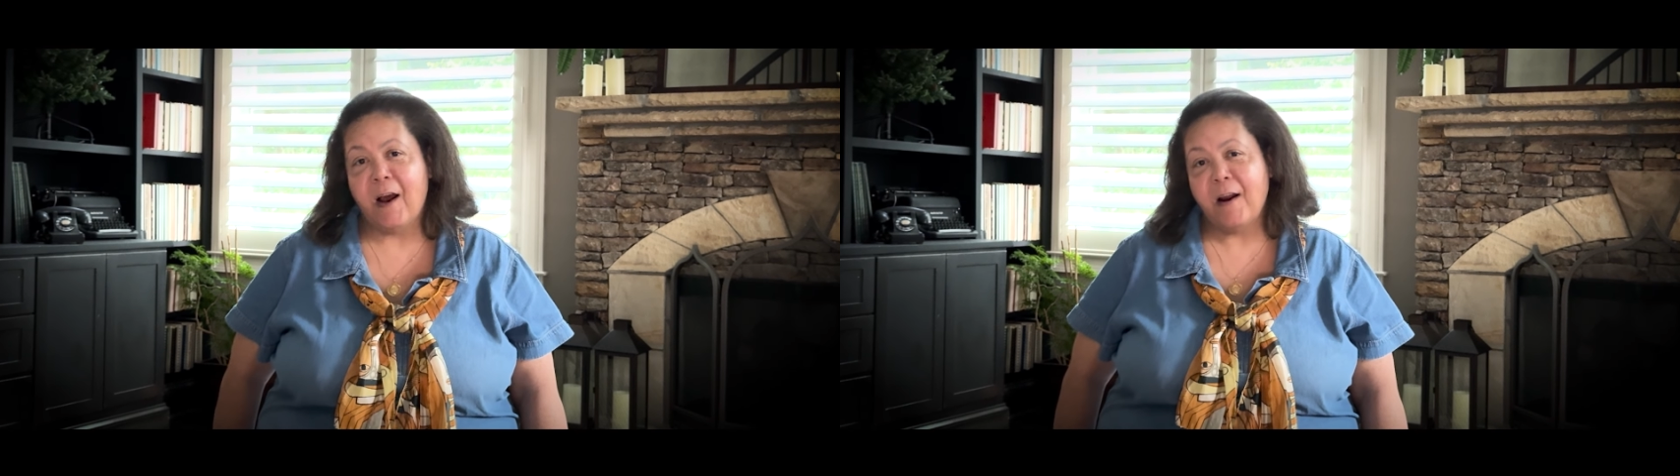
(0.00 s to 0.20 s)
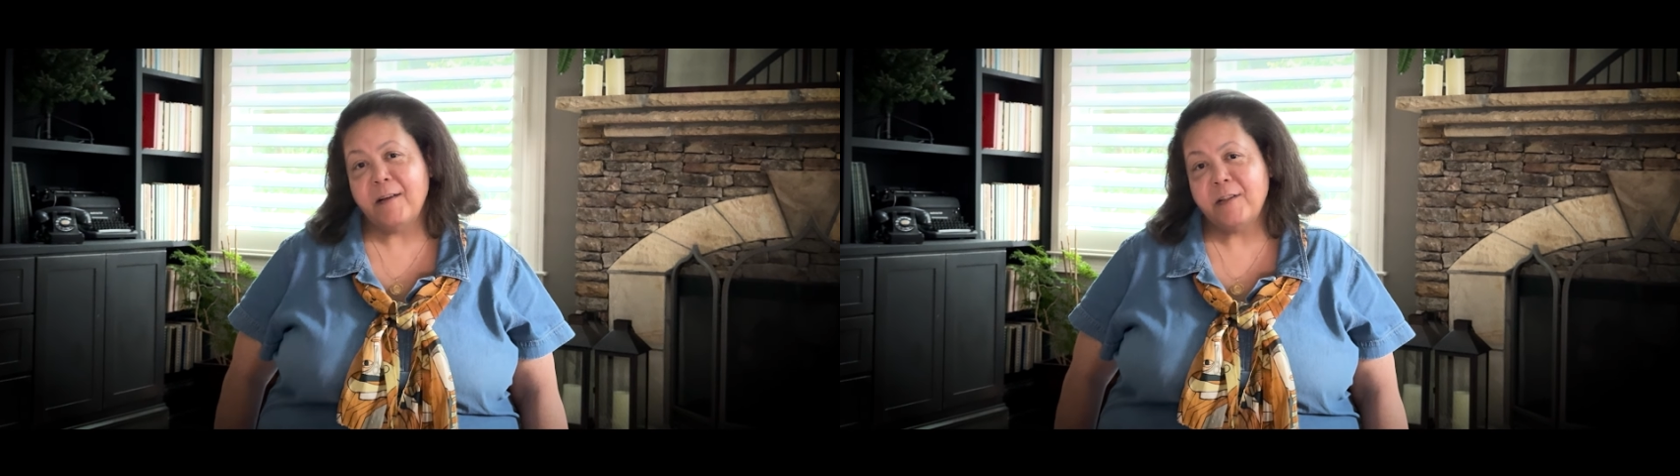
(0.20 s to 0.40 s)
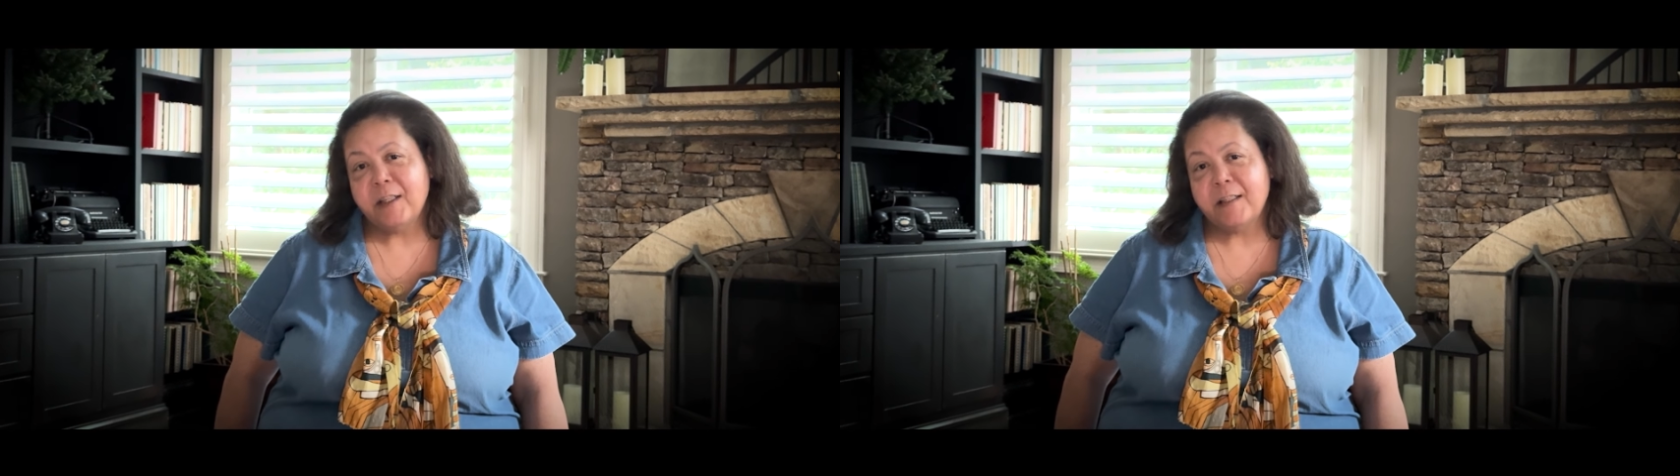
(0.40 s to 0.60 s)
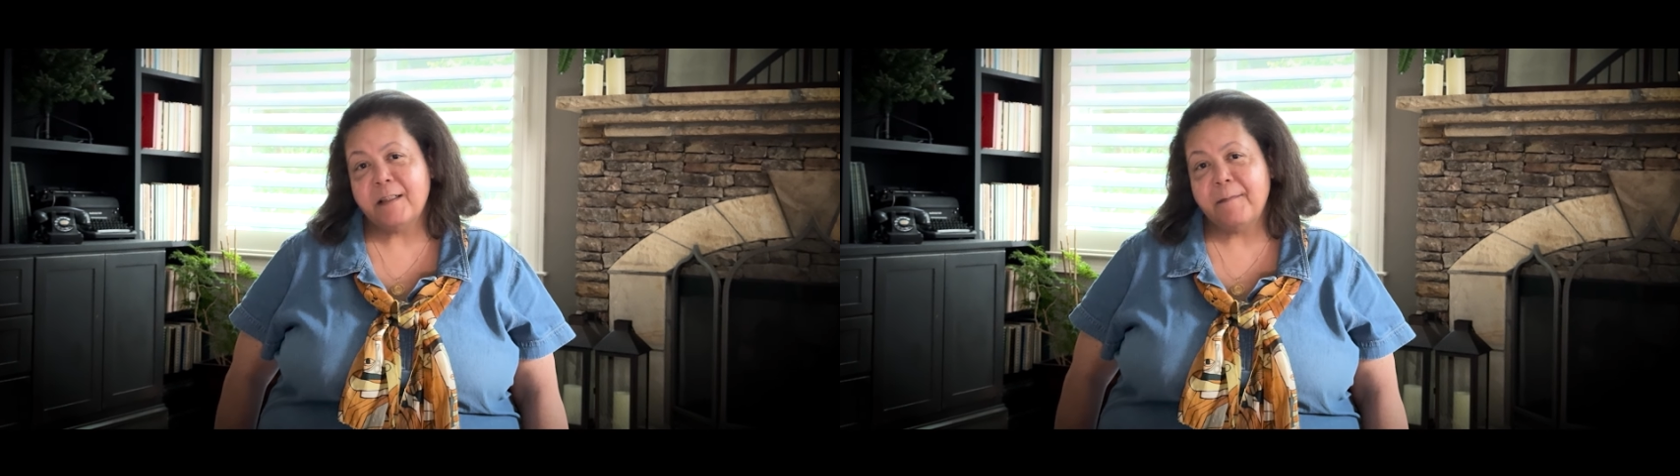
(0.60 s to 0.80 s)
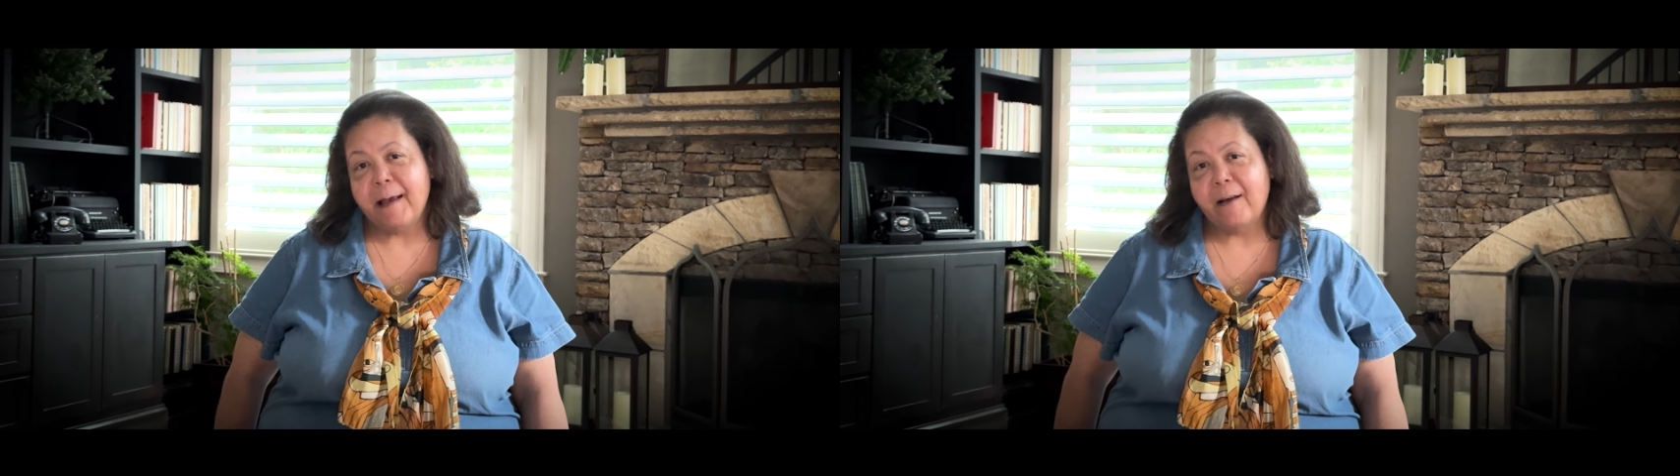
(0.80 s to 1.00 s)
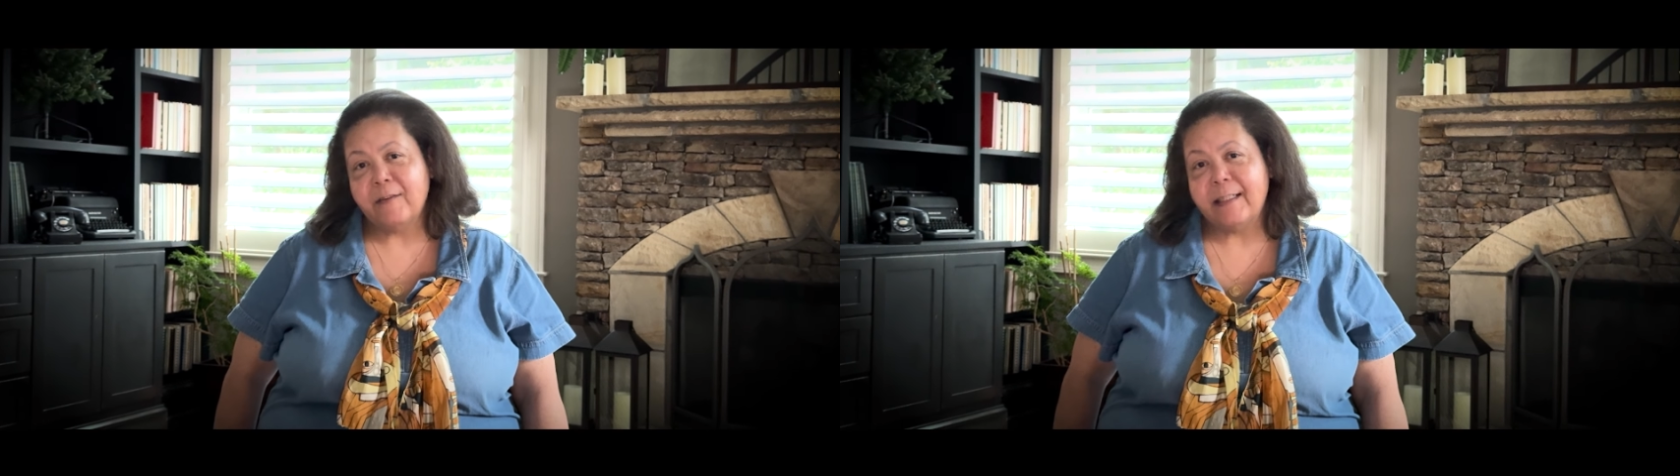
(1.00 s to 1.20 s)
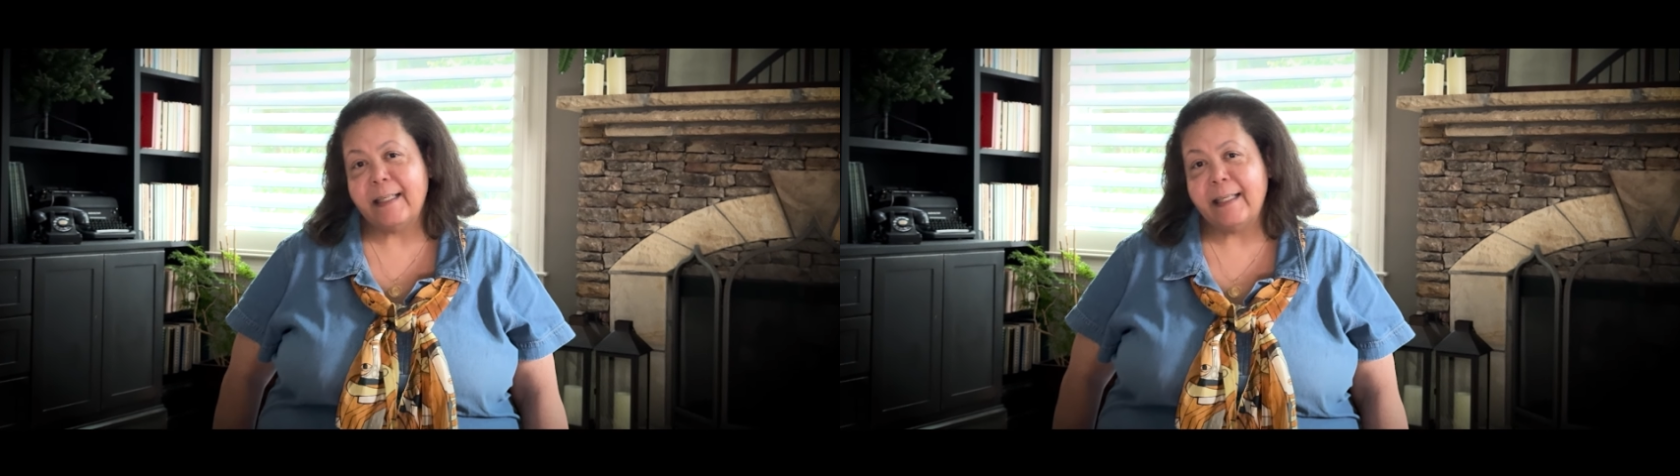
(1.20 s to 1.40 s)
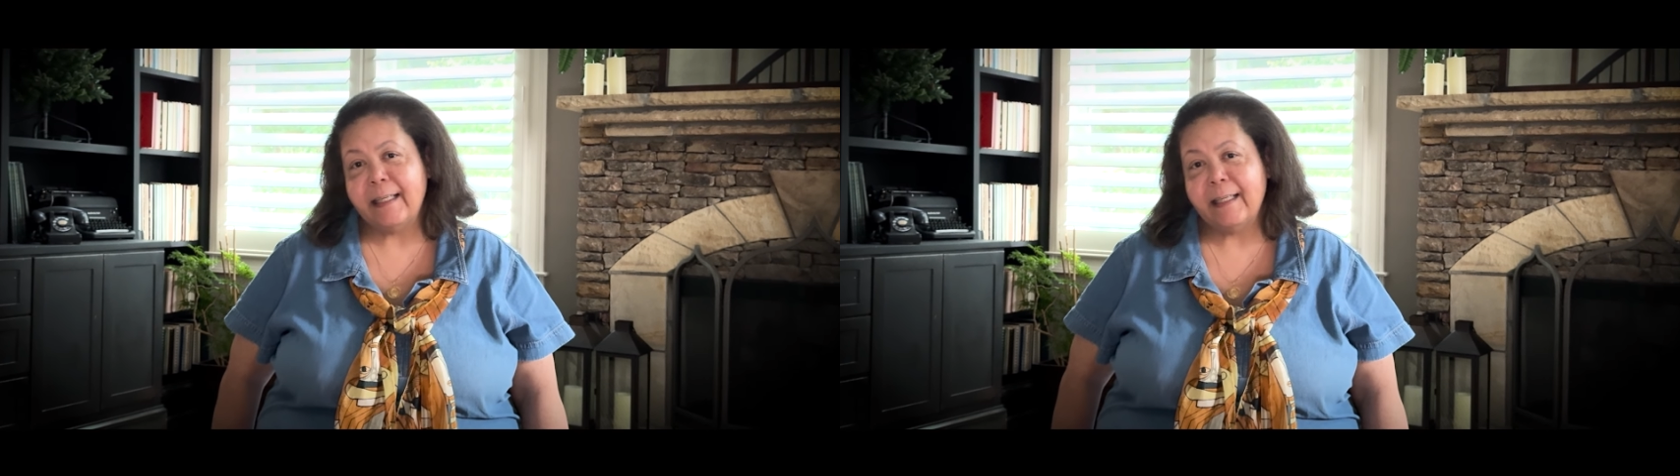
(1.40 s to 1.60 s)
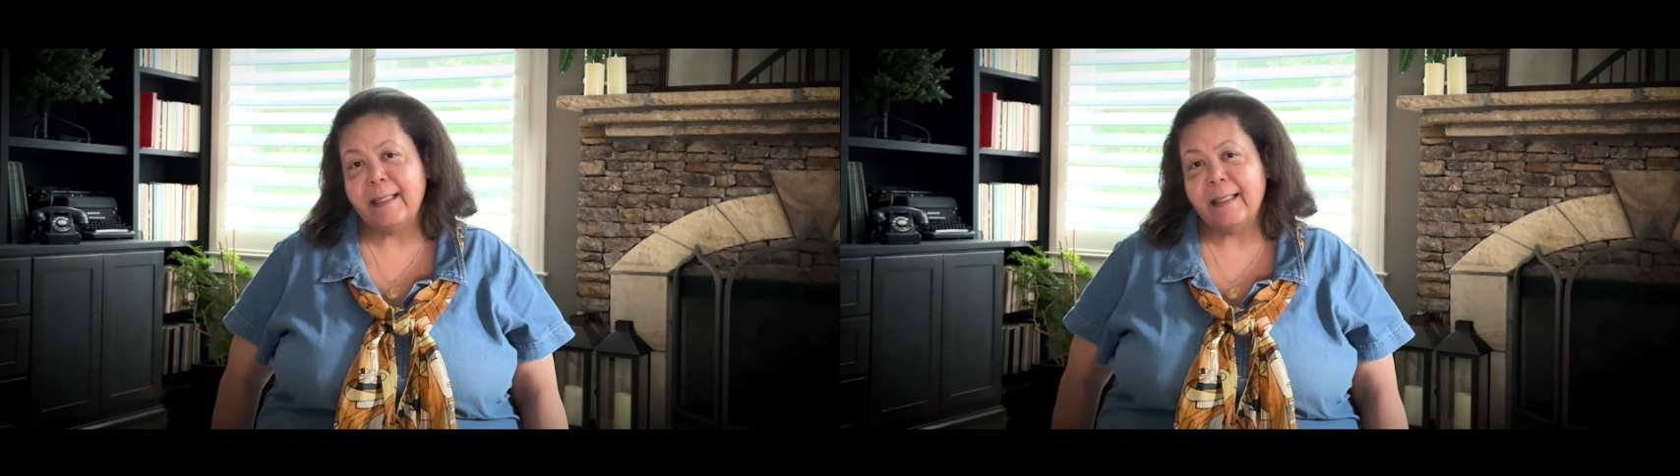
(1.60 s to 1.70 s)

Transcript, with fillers: aren't just about tea